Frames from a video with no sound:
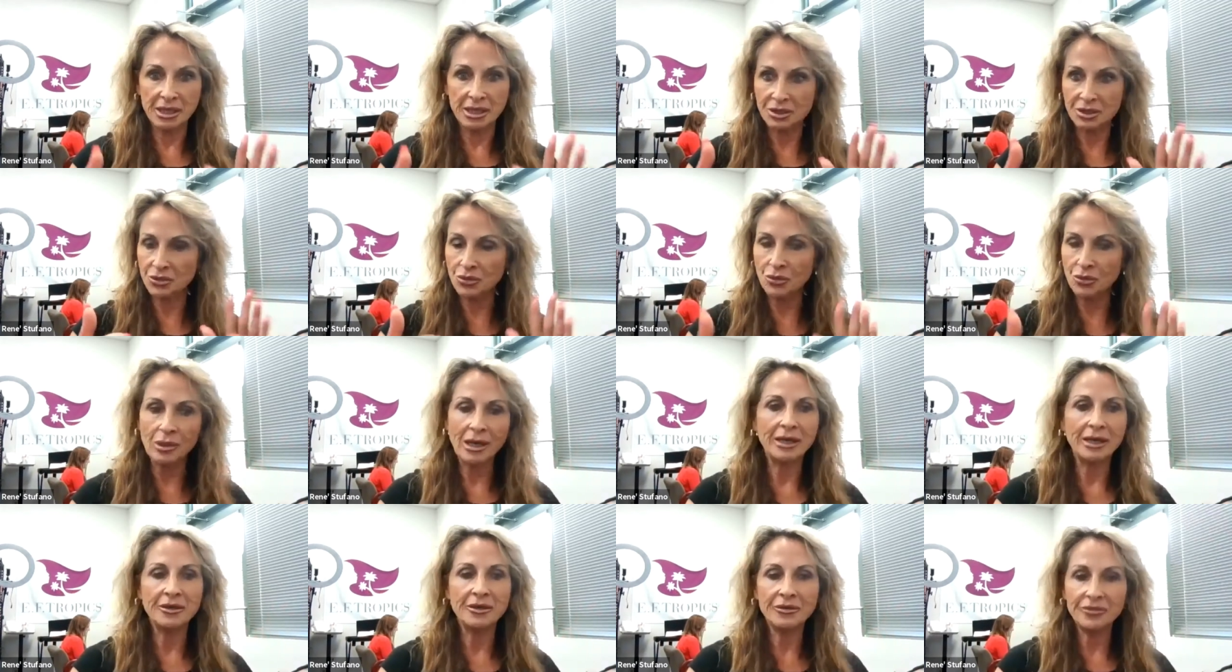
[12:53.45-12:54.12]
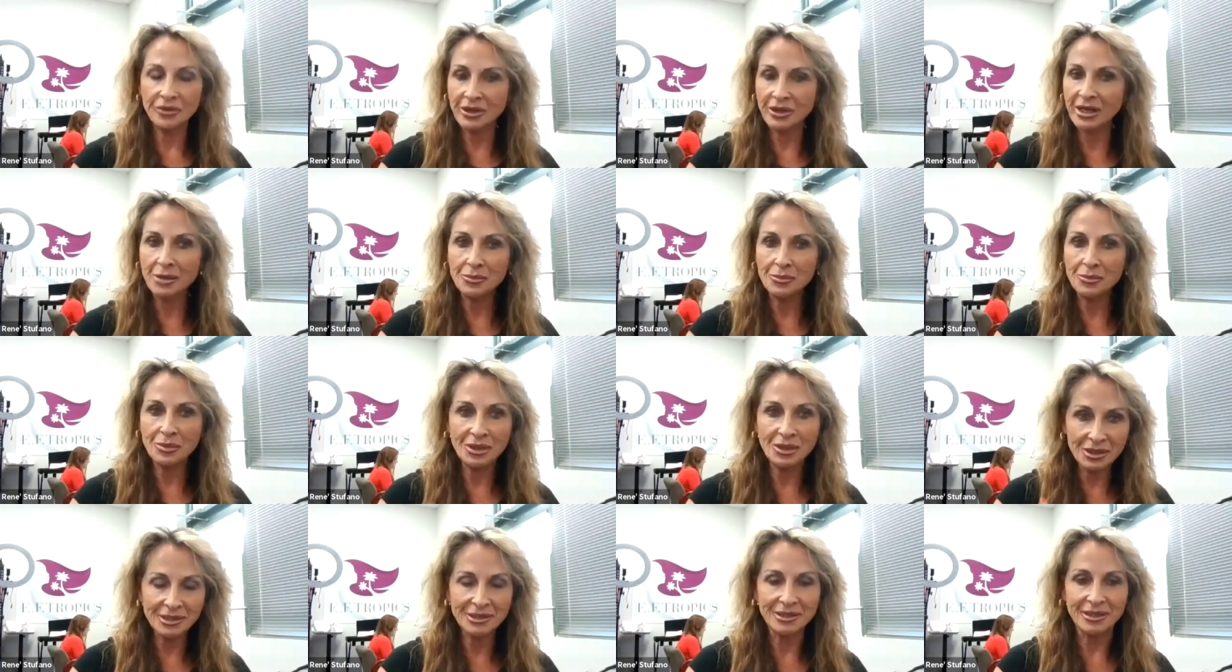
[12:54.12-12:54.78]
that's right for
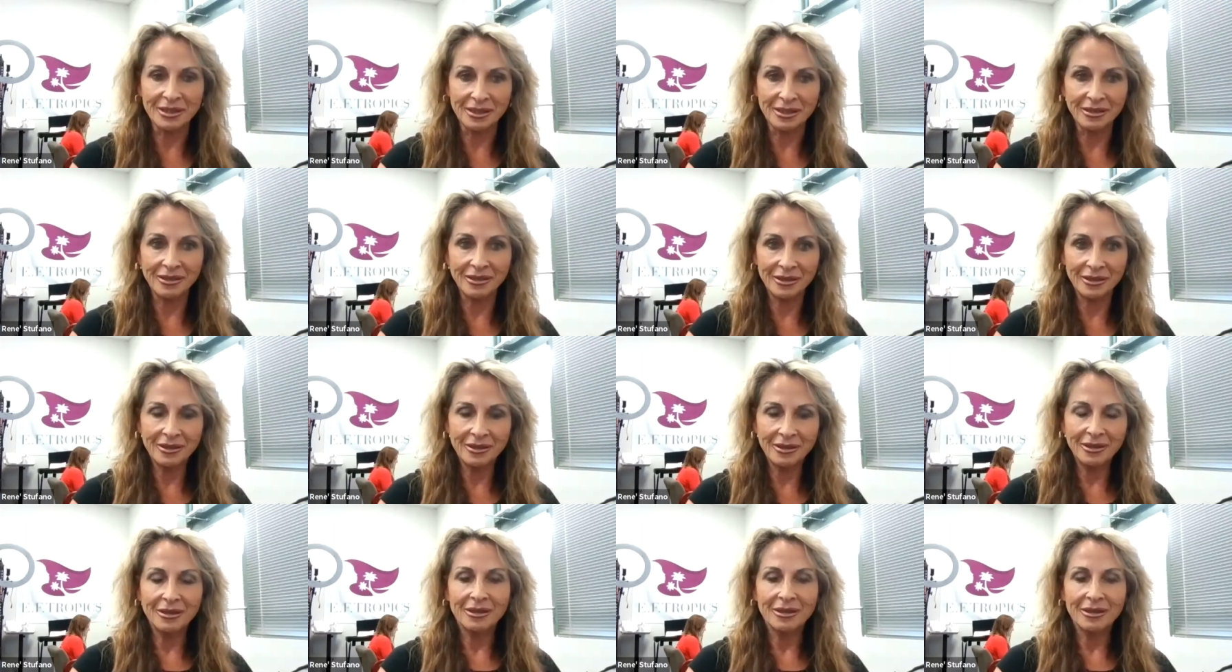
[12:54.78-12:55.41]
that person,